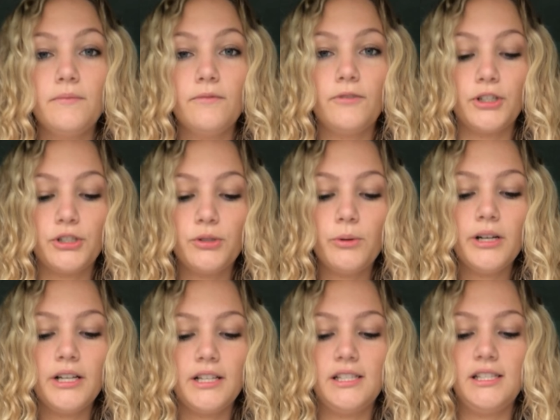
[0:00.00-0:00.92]
For
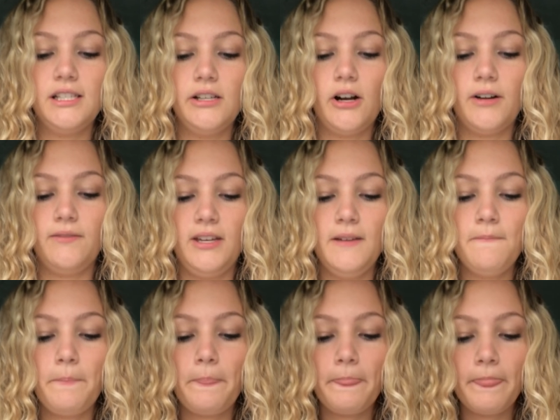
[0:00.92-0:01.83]
short, it's CRV.
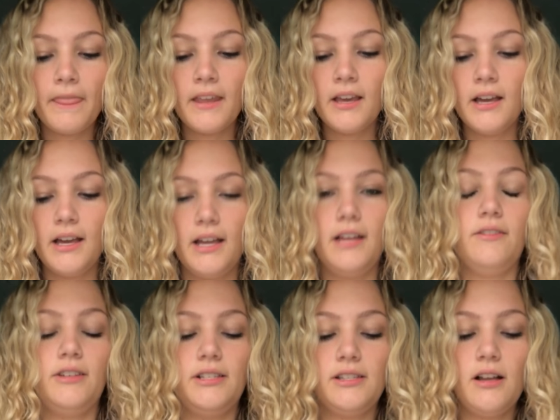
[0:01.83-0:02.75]
And
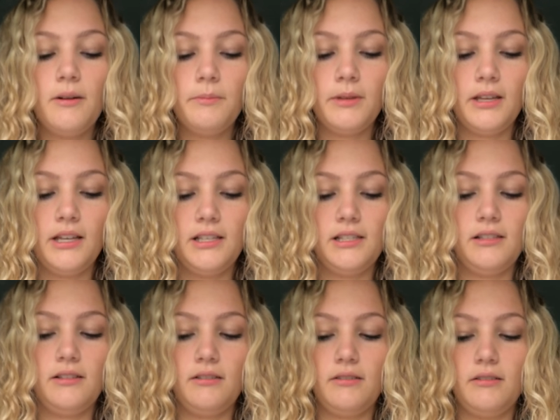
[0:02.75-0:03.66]
the sum
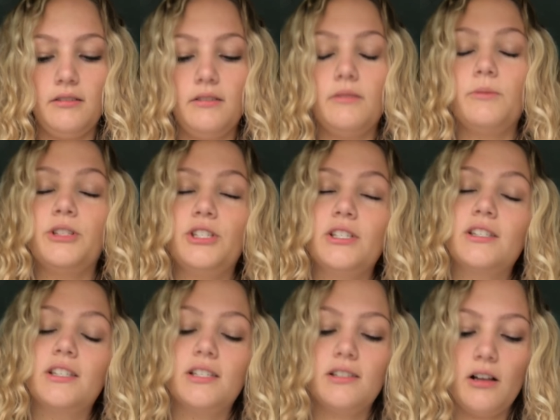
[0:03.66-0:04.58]
which is
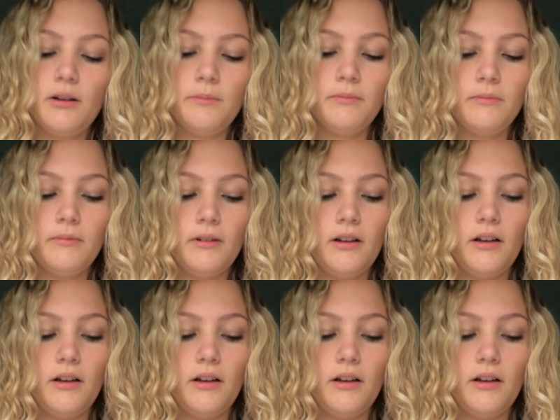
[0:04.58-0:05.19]
the sum